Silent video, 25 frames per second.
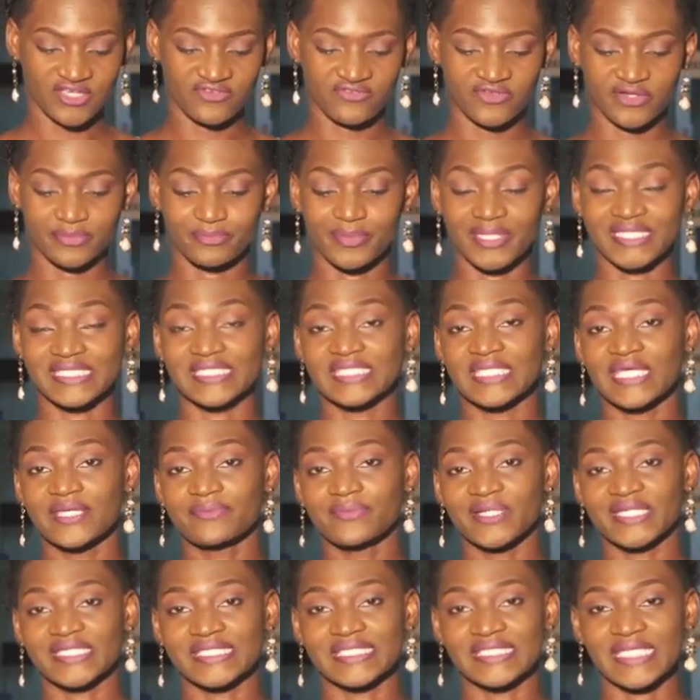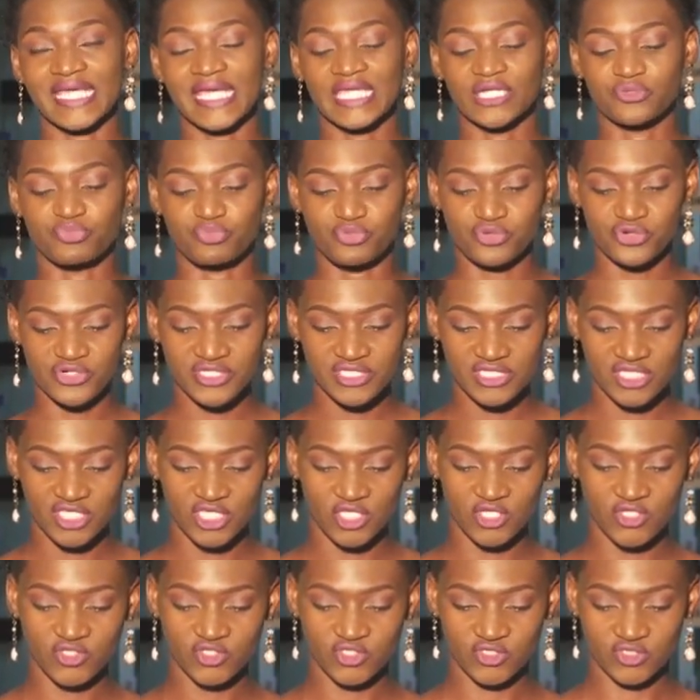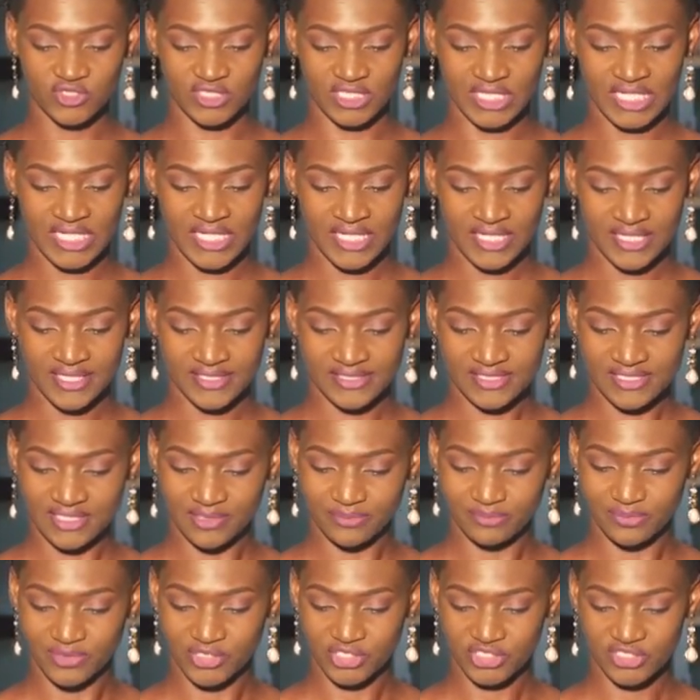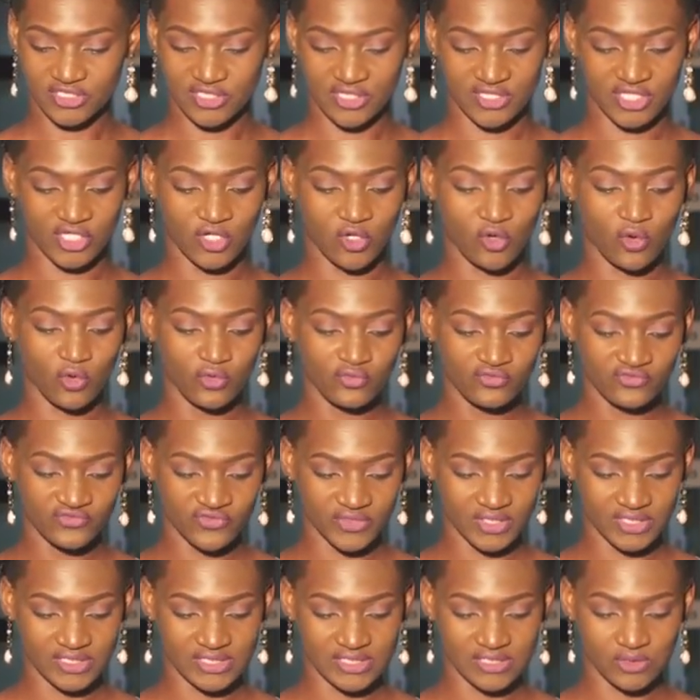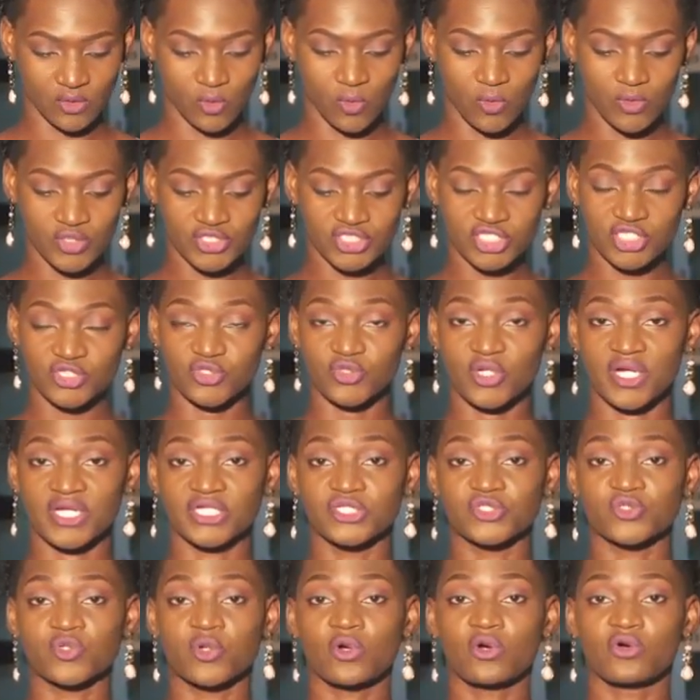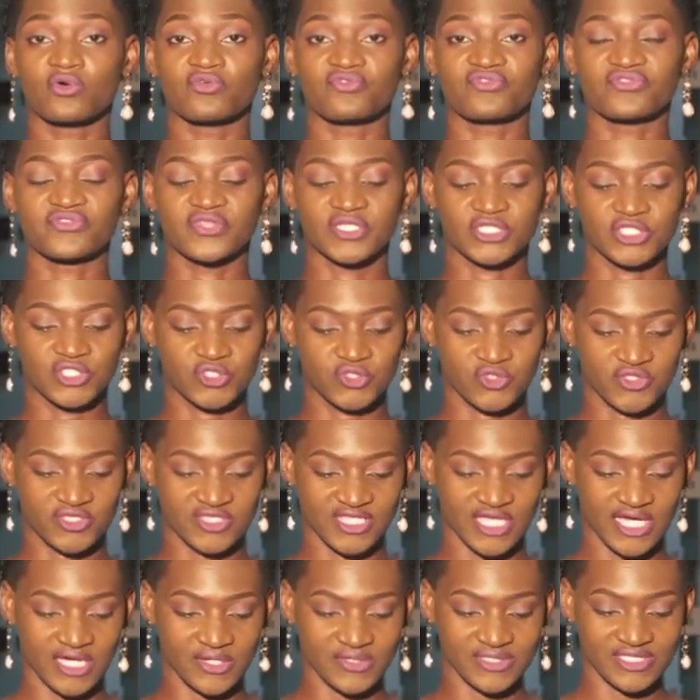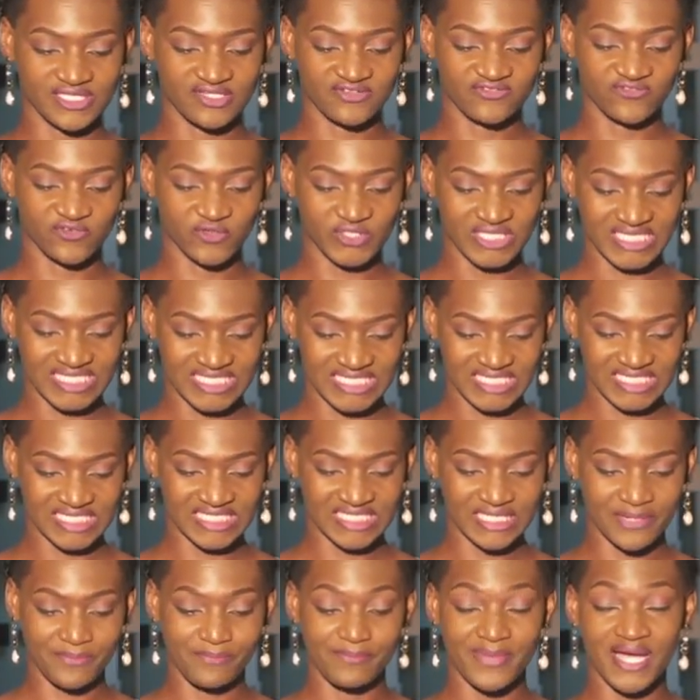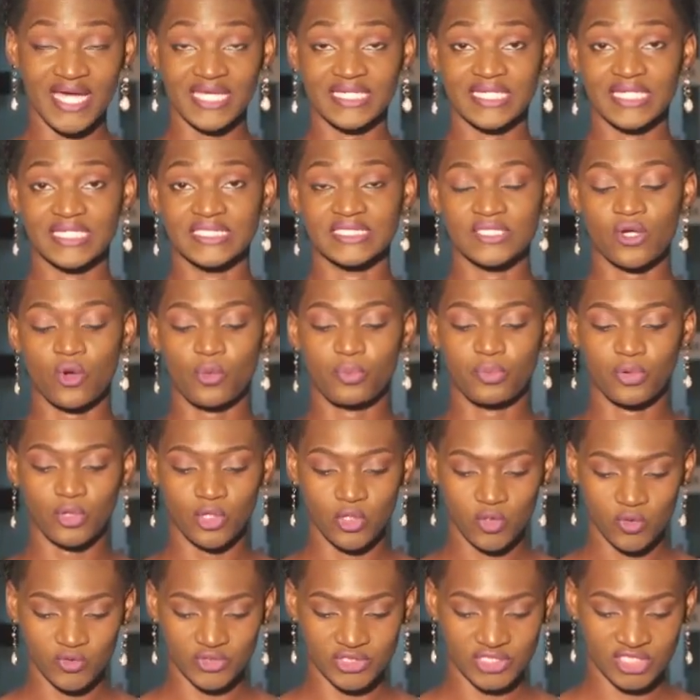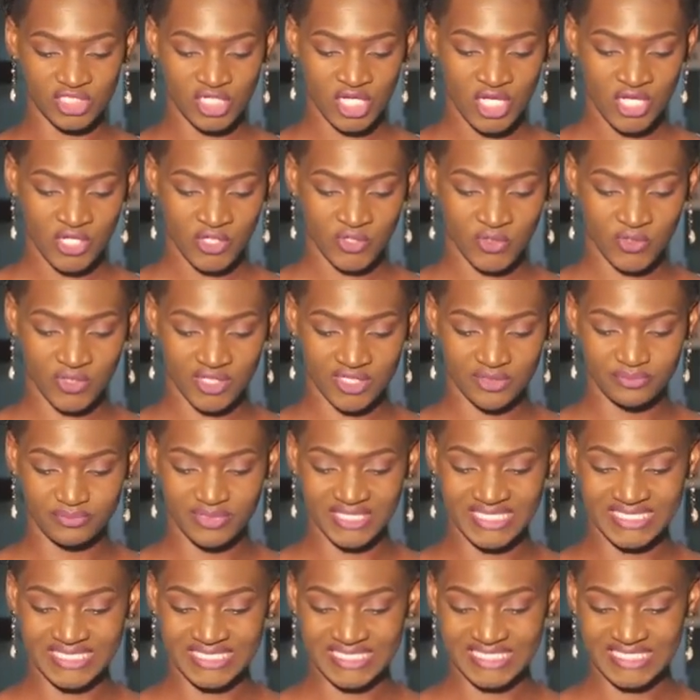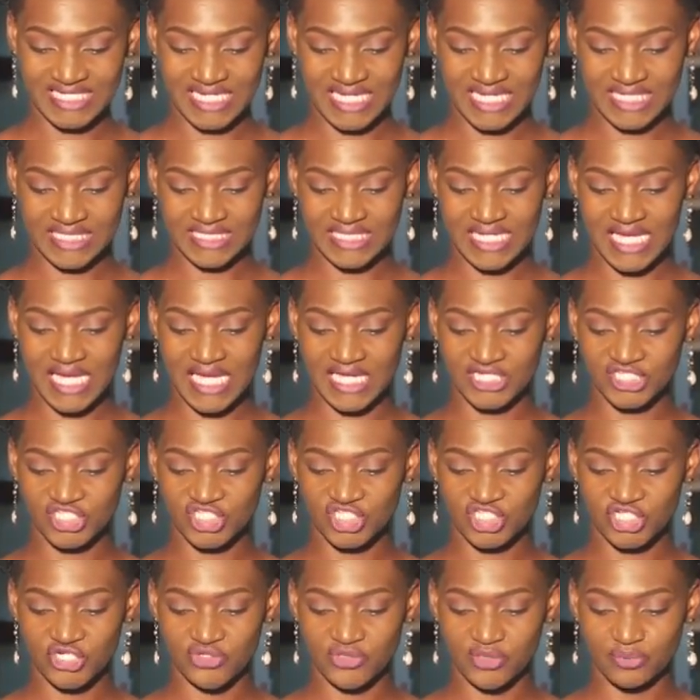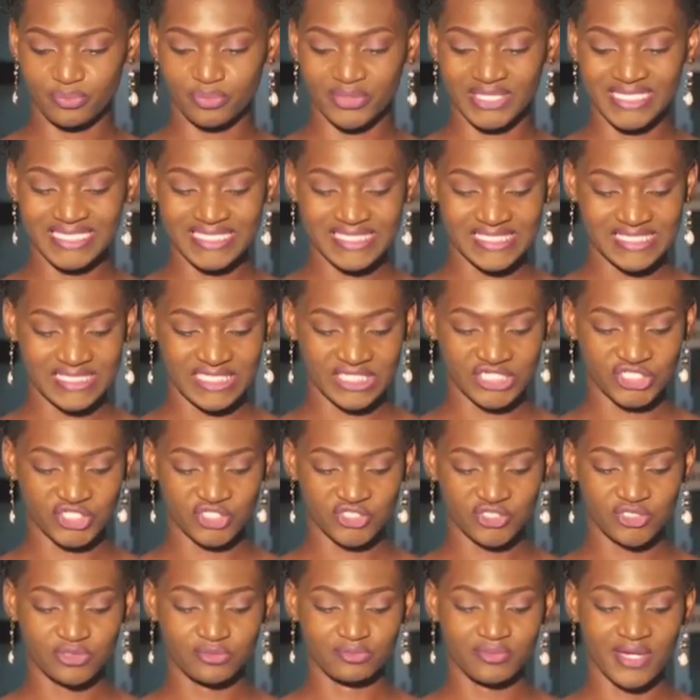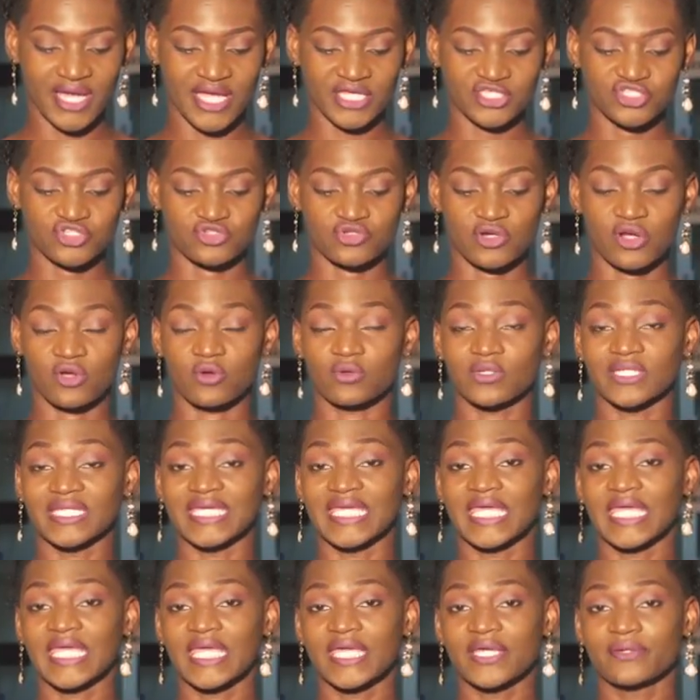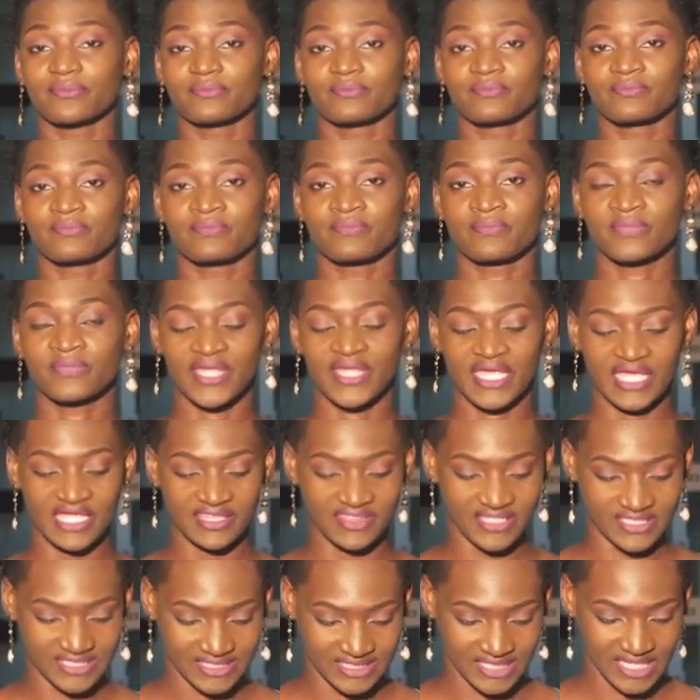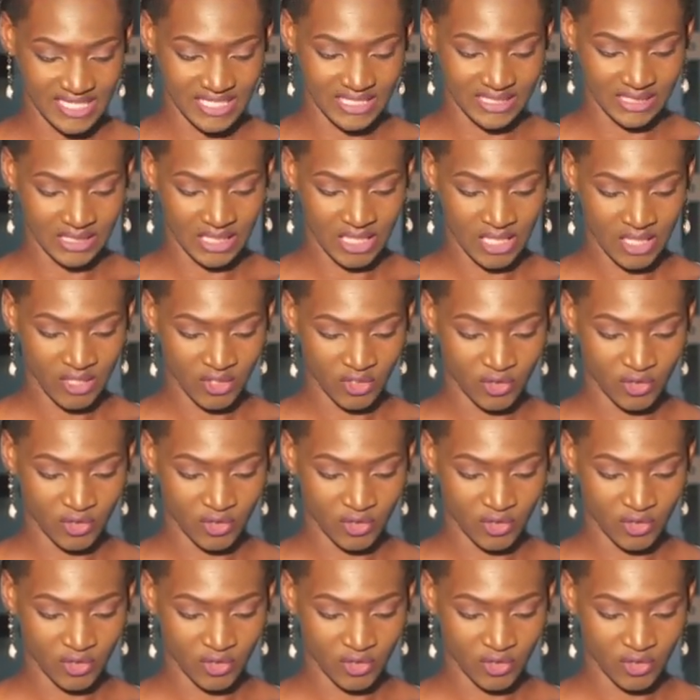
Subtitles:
David Batema, said prosecution established that the convicts on January 12, 2014, murdered Opolot, who had been detained at Cherry Police Station by strangling him in the cell.